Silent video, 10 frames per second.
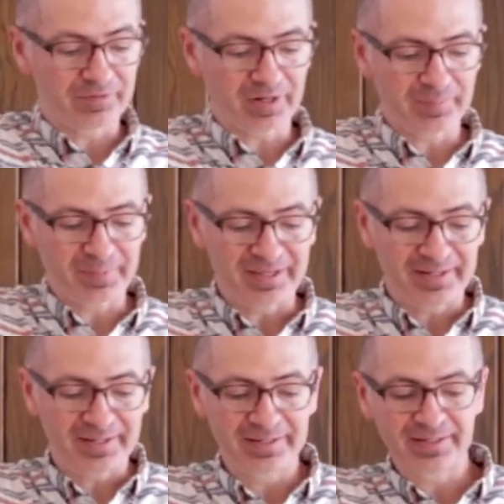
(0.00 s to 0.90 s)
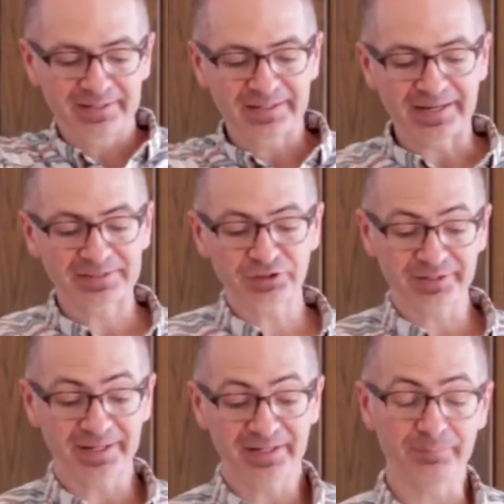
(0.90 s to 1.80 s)
very beginning, God
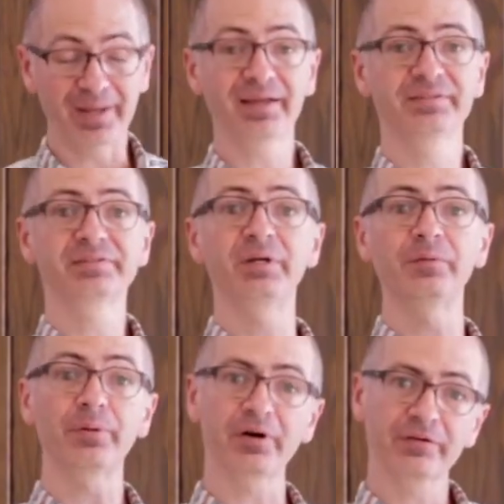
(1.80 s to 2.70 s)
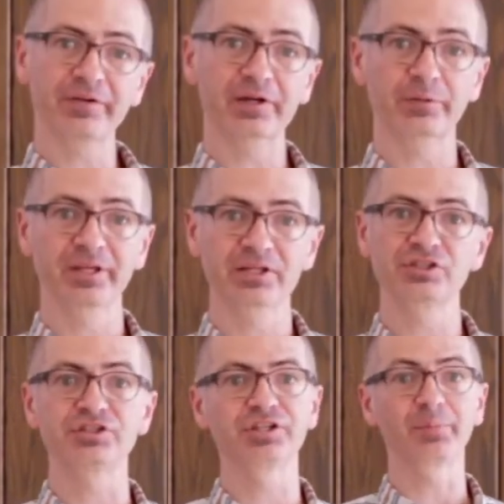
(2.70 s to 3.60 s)
created man to be in perfect
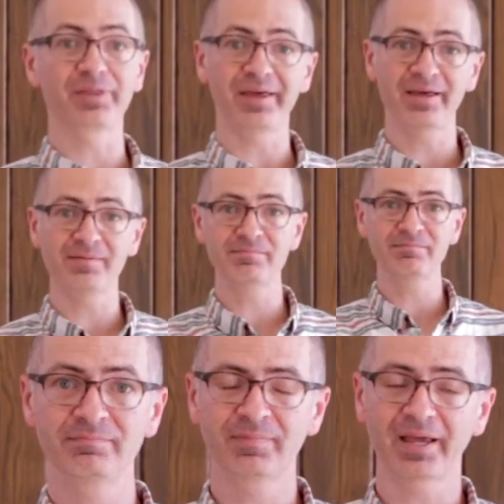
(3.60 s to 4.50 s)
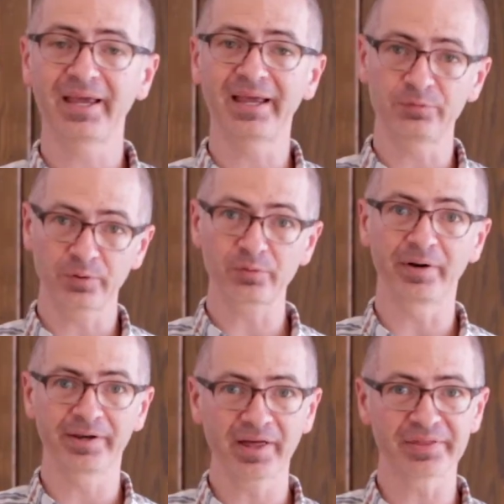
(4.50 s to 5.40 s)
relationship with him and with
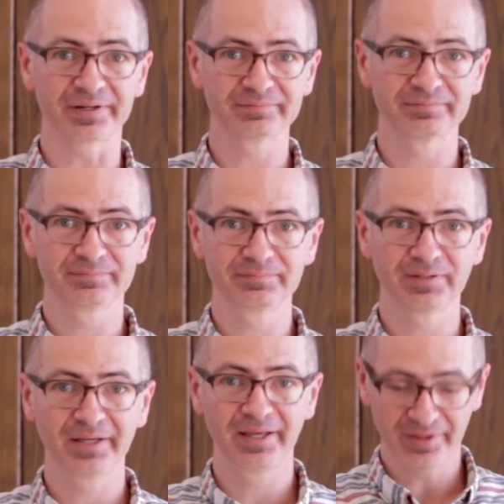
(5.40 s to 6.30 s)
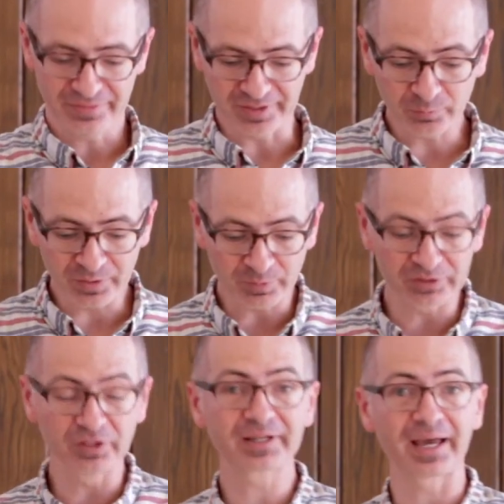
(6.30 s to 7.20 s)
one another. Then, when
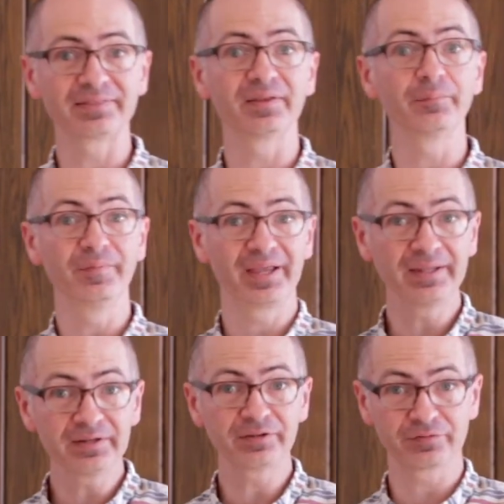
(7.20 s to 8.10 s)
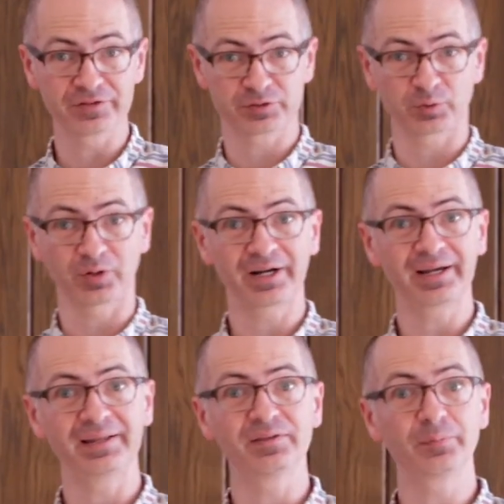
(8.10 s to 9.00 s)
we look at the end of the
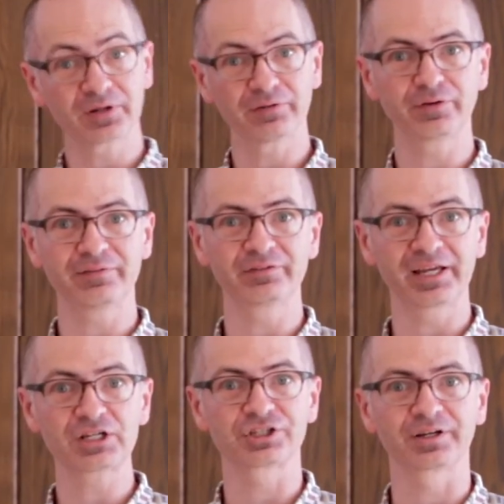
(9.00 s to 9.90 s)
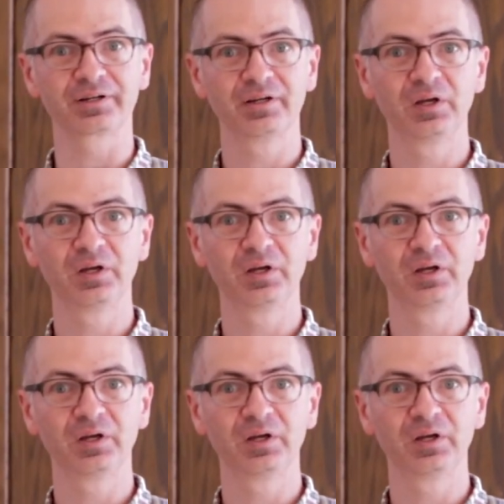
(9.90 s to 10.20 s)
story in the book of Revelation,